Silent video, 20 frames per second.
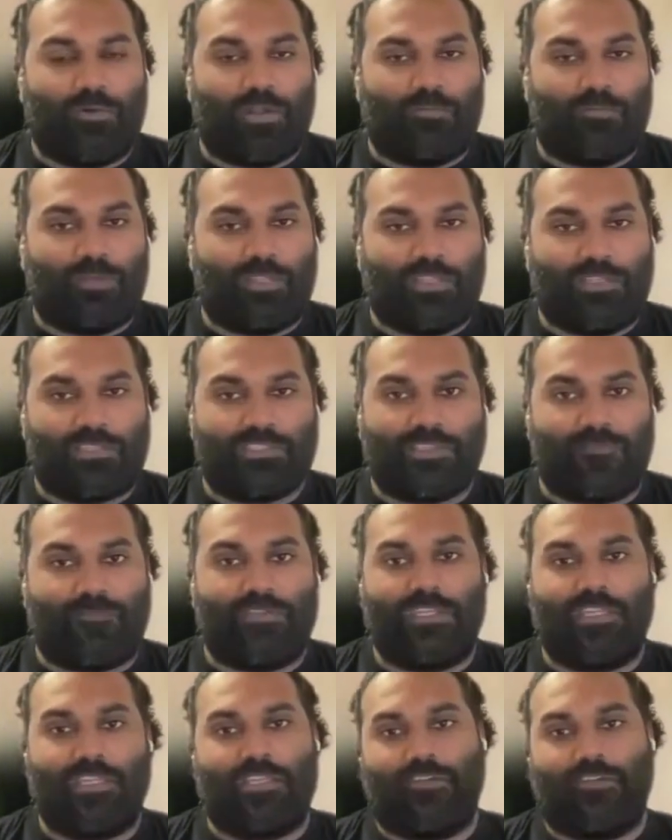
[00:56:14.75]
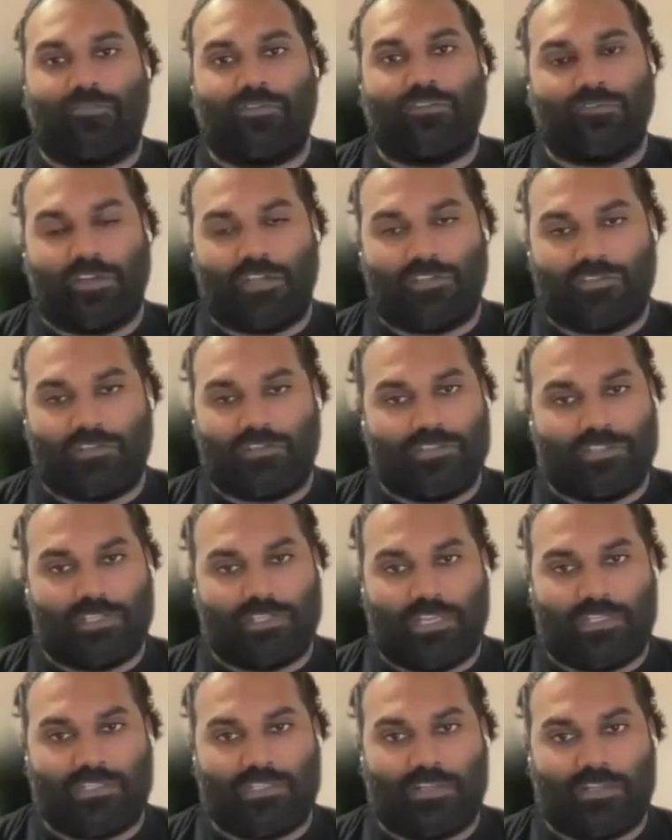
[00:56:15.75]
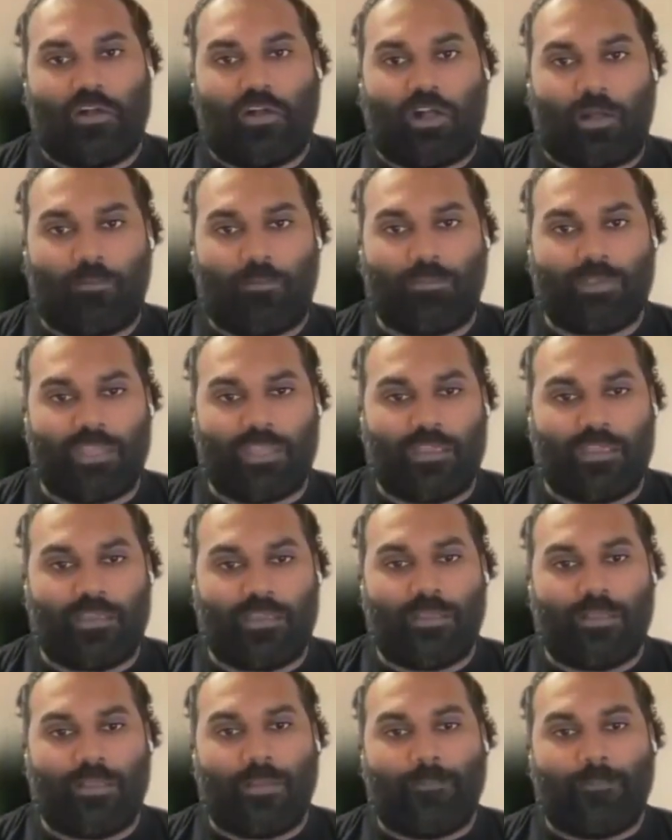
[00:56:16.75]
one where there's 17 different versions in a single company.